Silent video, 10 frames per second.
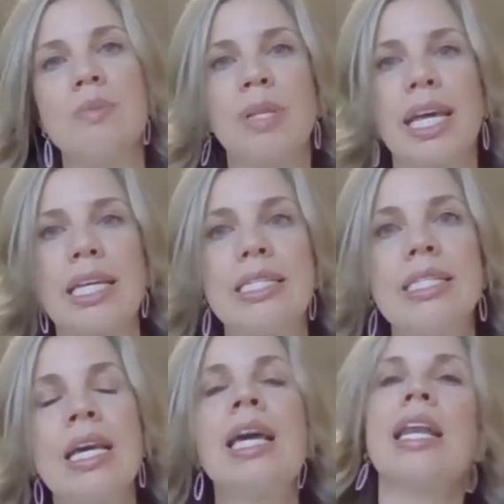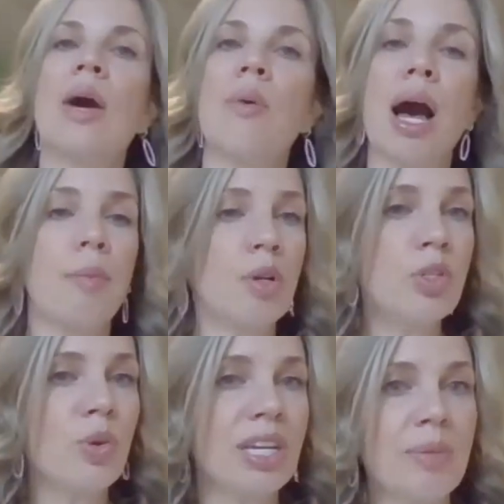plans. Now, I'm also
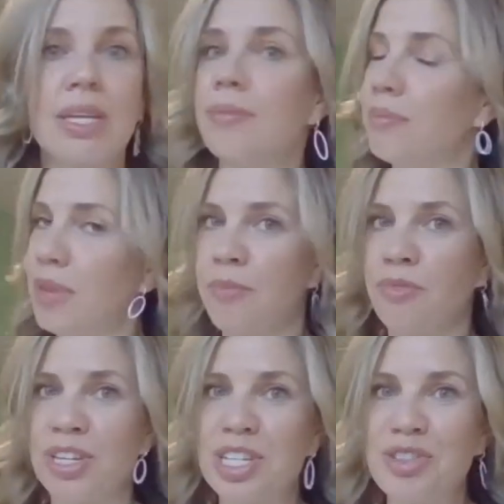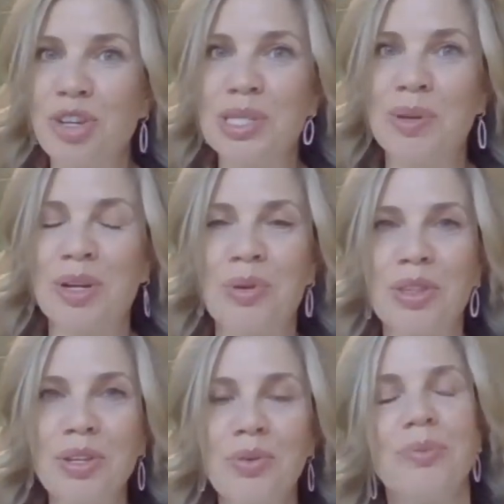going to be upfront and transparent with
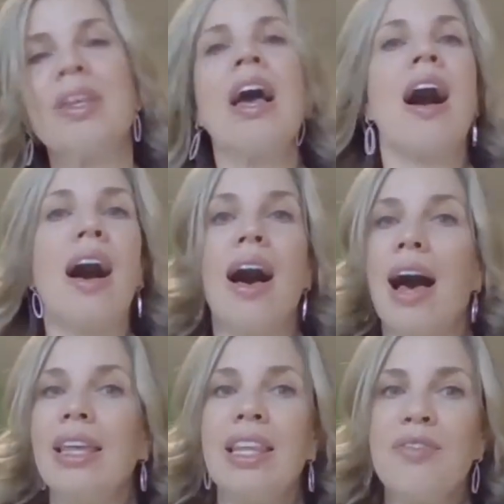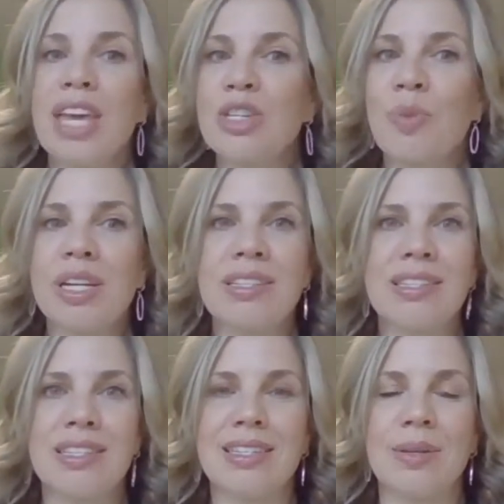you. I love cash practice
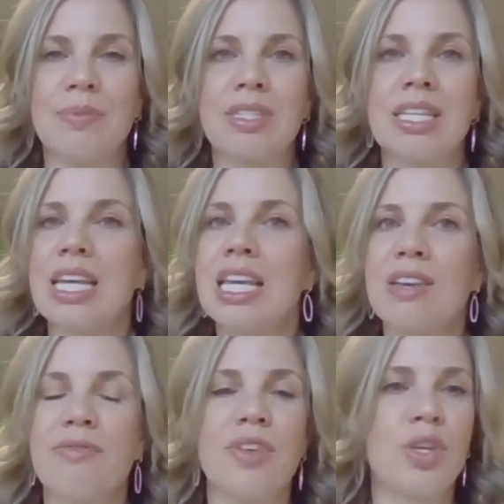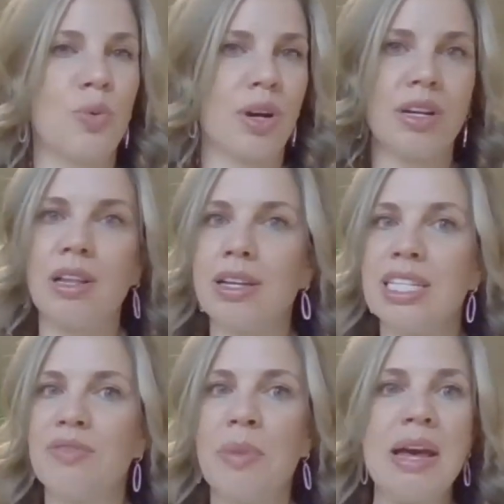systems. If you are a client
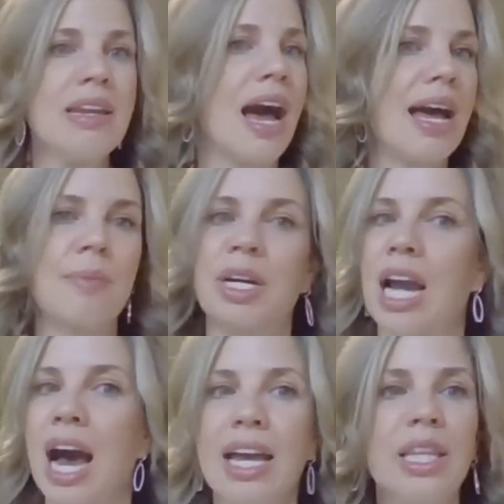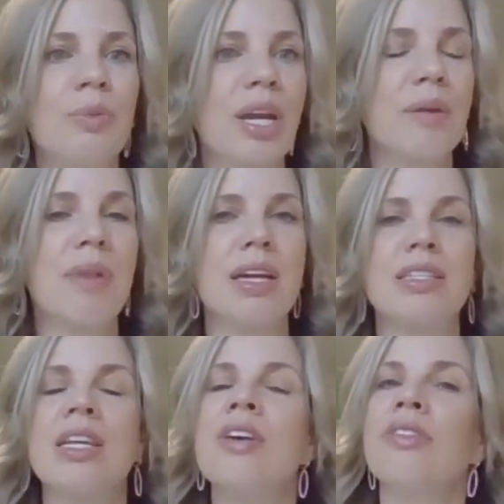of mine, I'm going to highly recommend
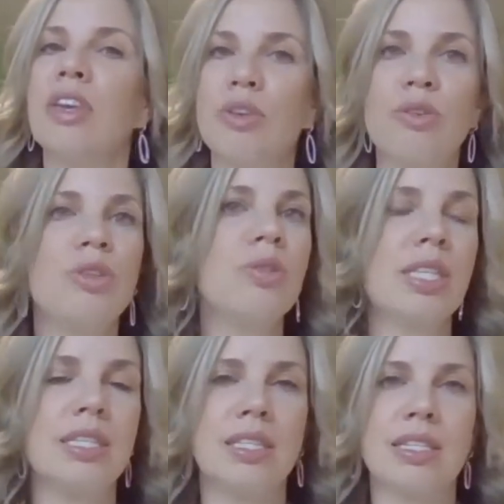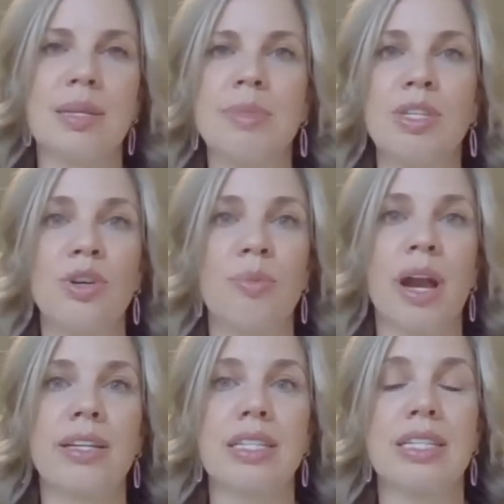that you use these systems in your
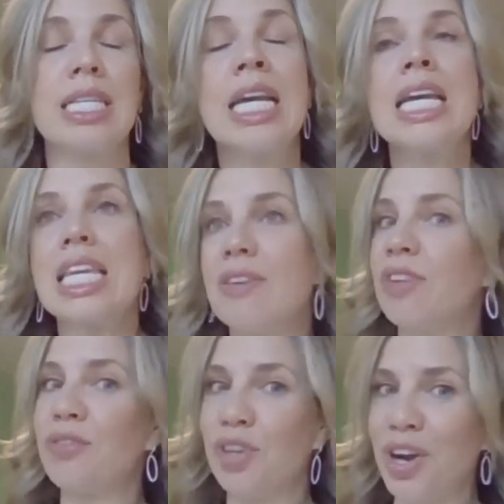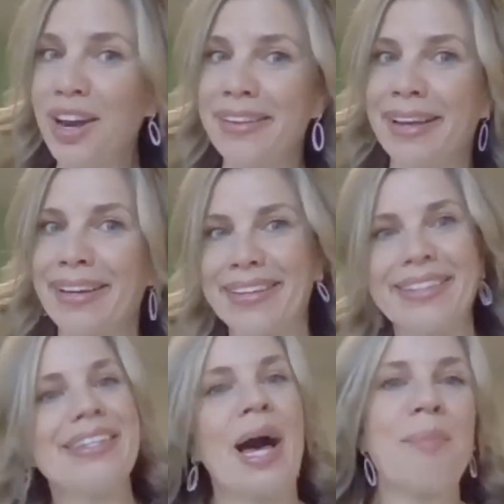practice. Even if you're not a client,
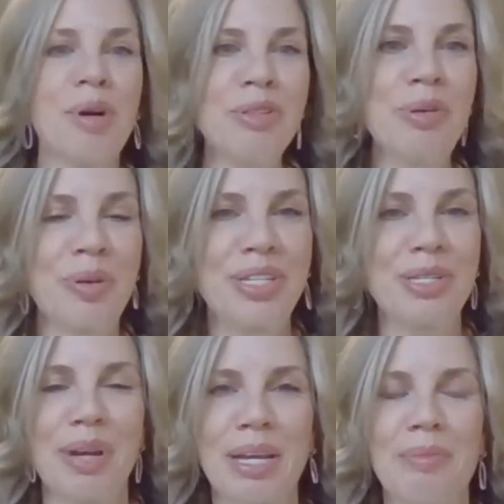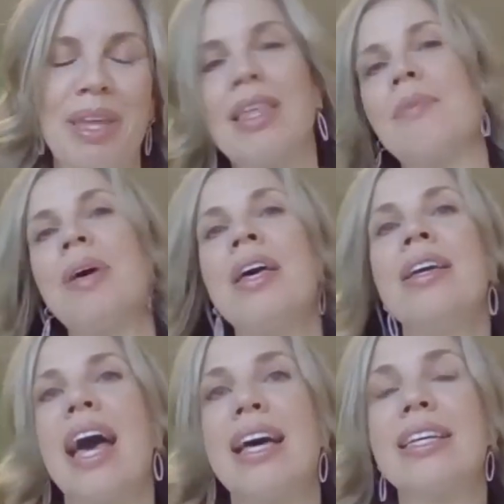I'm also going to recommend them
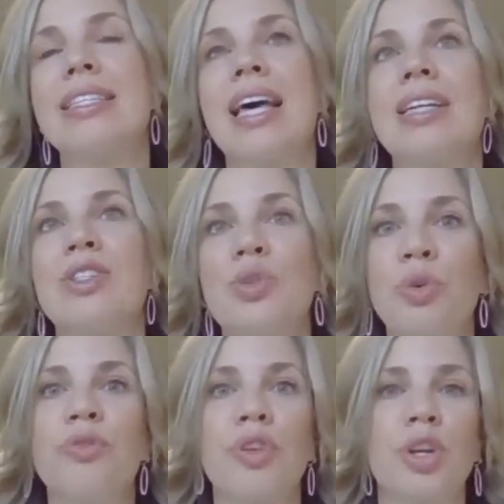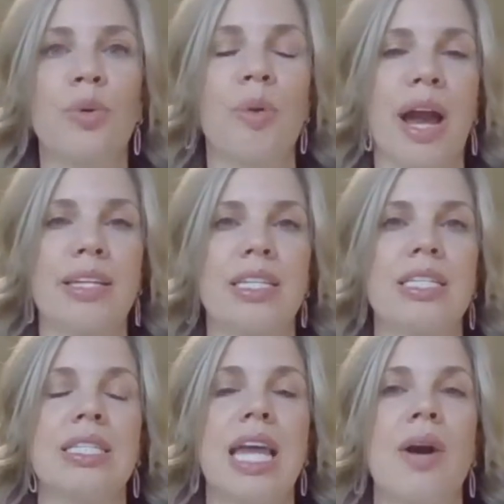as a tool for your practice.
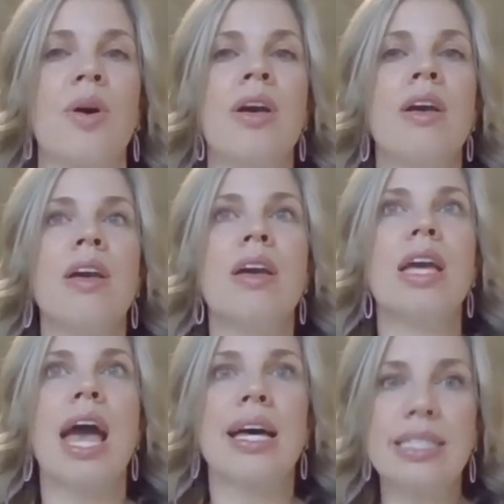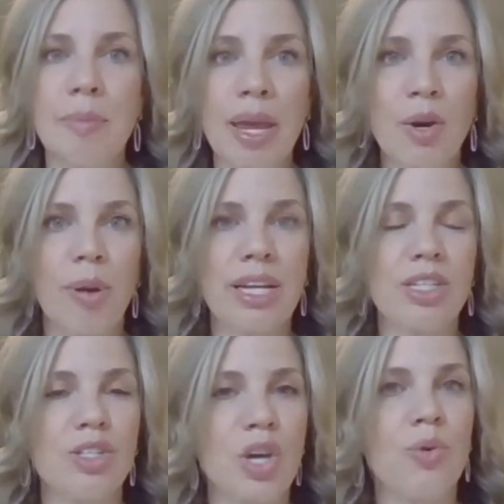Now, as a
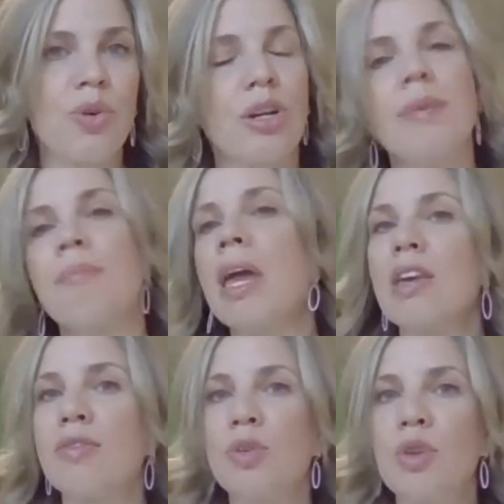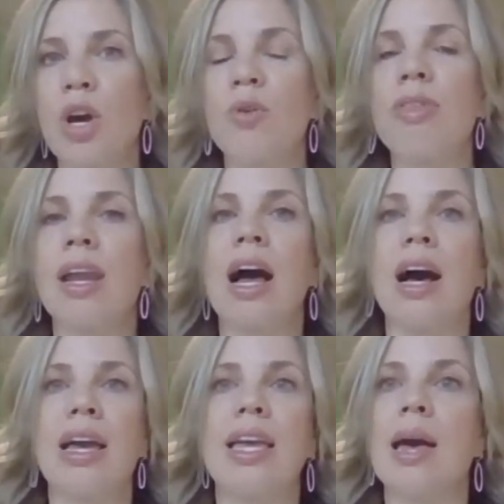micropractice owner, many of you know that
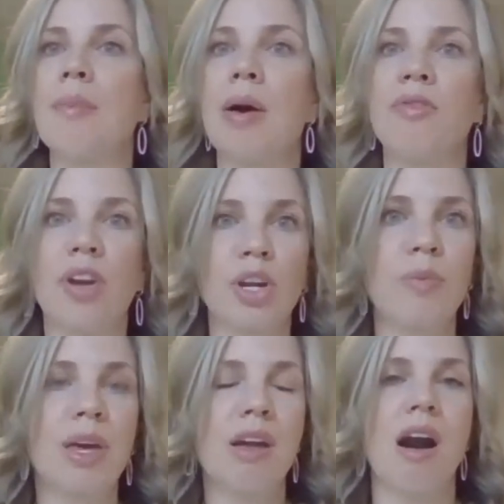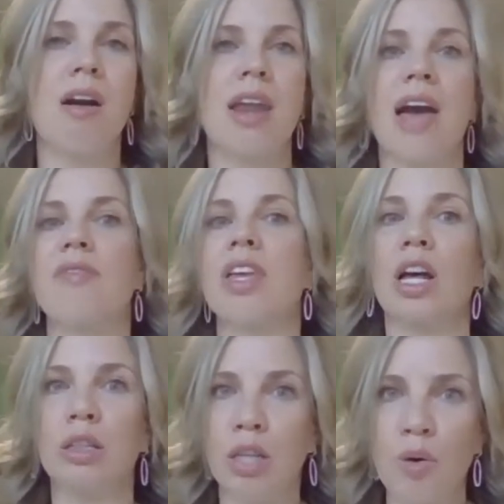I am very big on having a
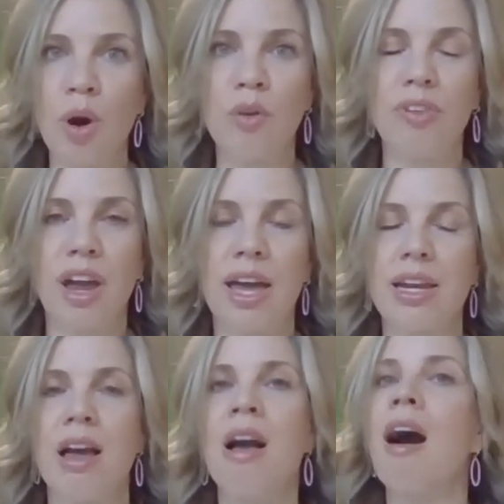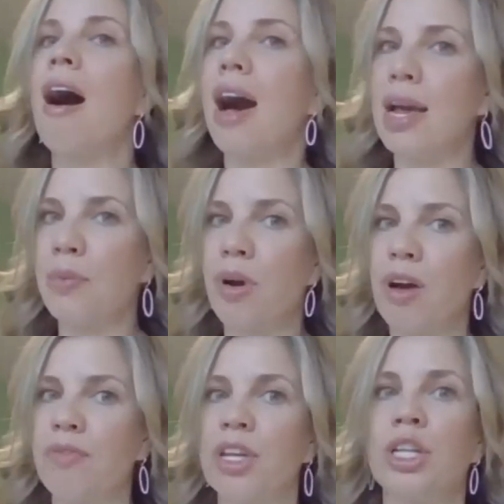low overhead, high
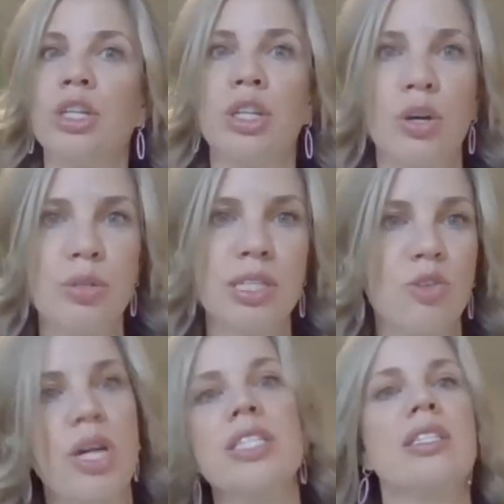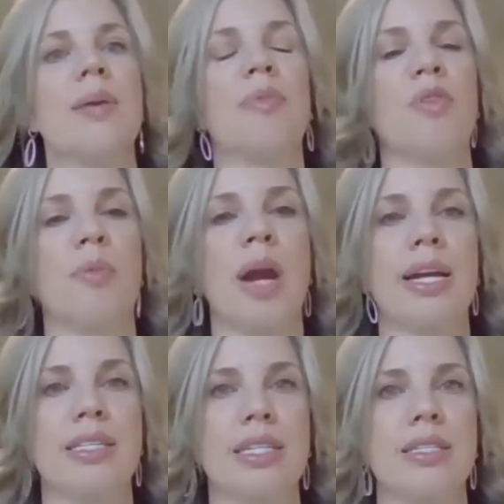profit, low stress type of a
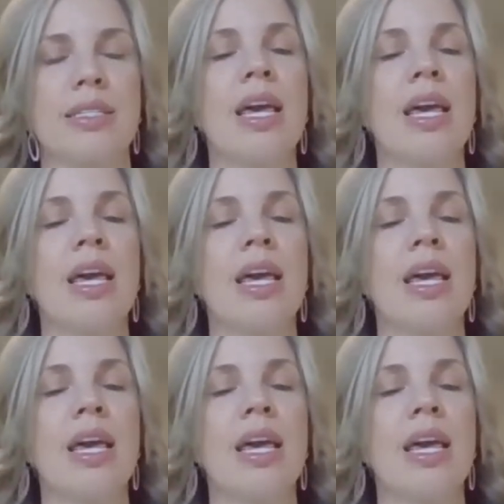practice.